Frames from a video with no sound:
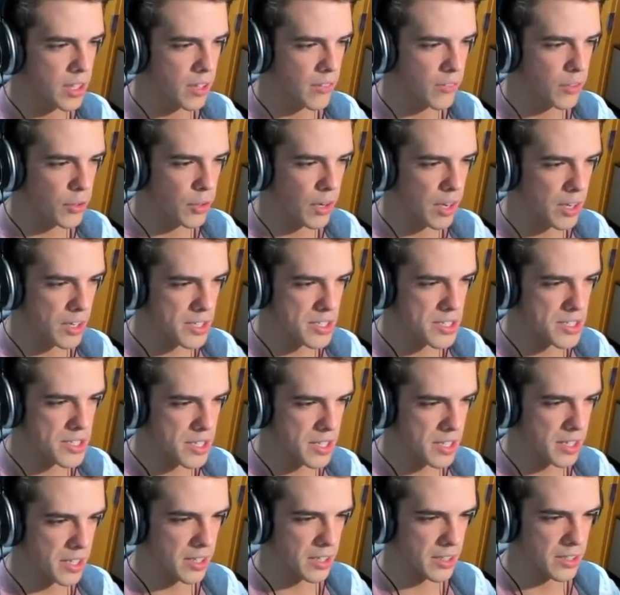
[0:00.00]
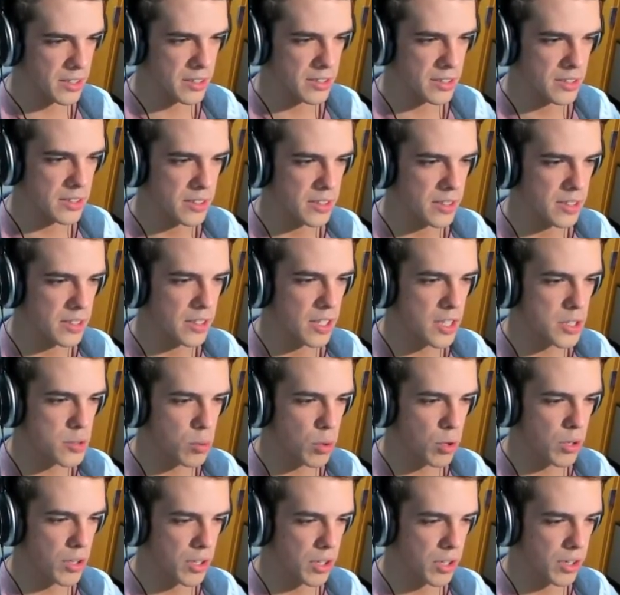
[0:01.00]
I feel kind of sick. Let's
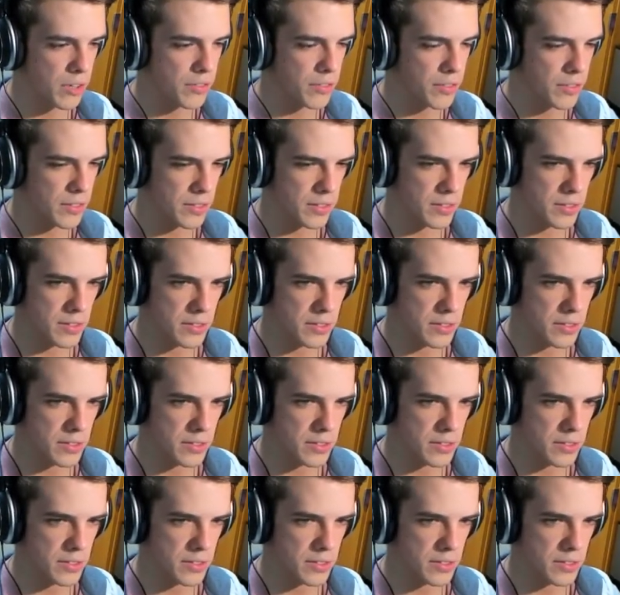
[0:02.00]
walk it off.